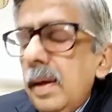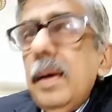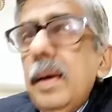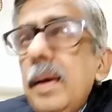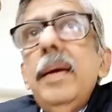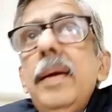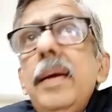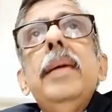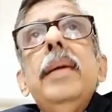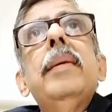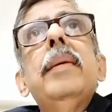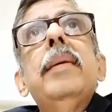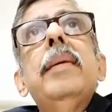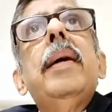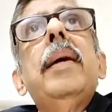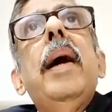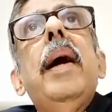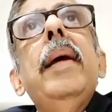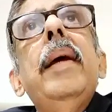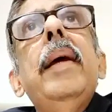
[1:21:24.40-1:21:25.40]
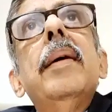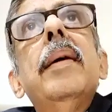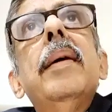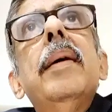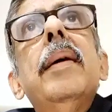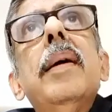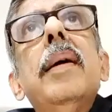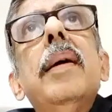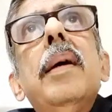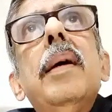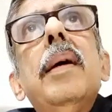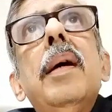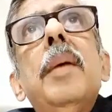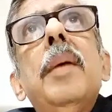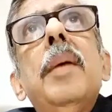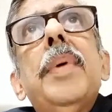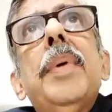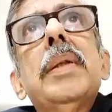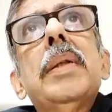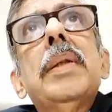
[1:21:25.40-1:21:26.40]
is regarding a
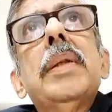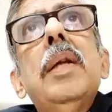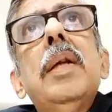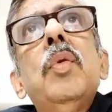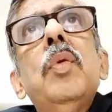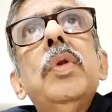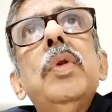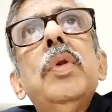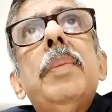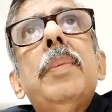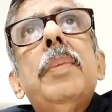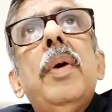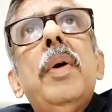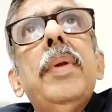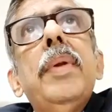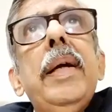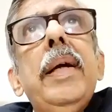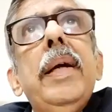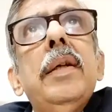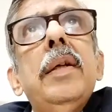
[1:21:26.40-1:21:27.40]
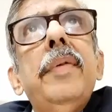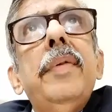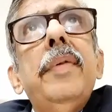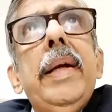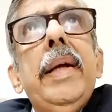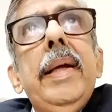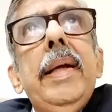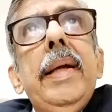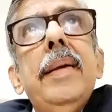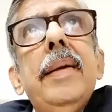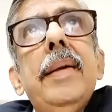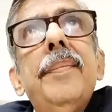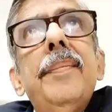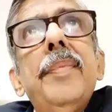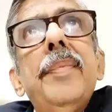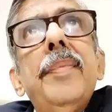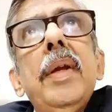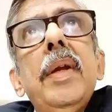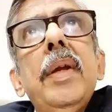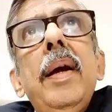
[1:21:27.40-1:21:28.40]
person who is above the age of 18
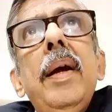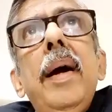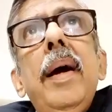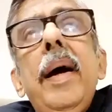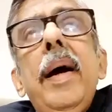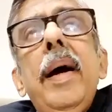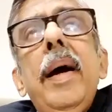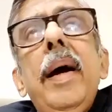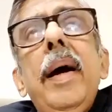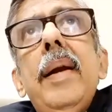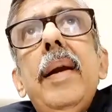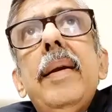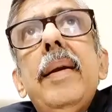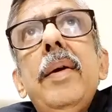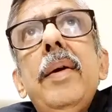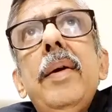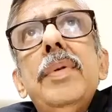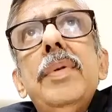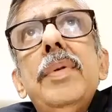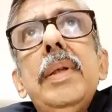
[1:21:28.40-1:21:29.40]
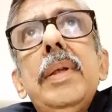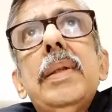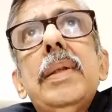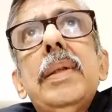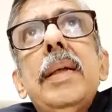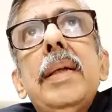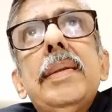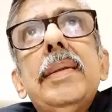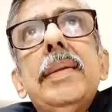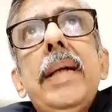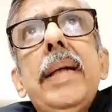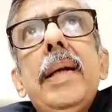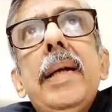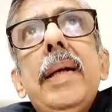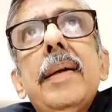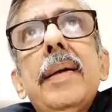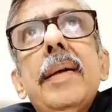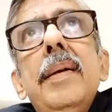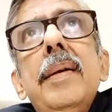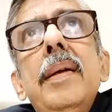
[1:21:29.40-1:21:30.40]
and gives his consent,
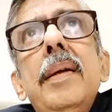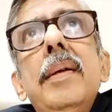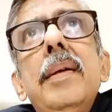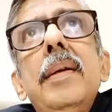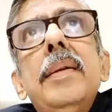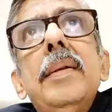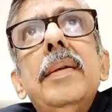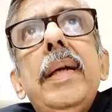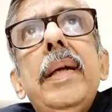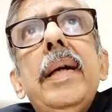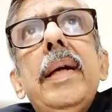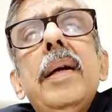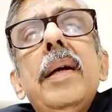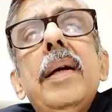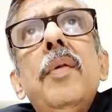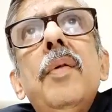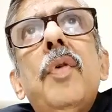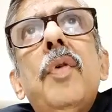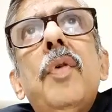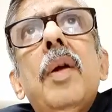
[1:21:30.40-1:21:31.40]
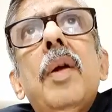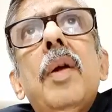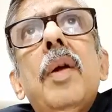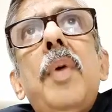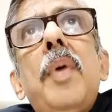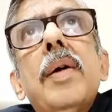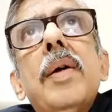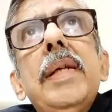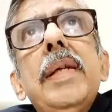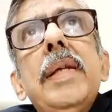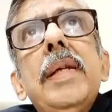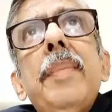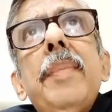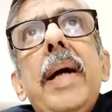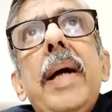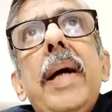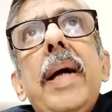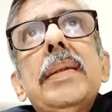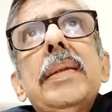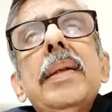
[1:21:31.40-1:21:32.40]
say, for a boxing
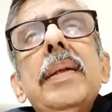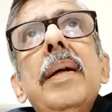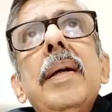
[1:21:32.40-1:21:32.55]
match,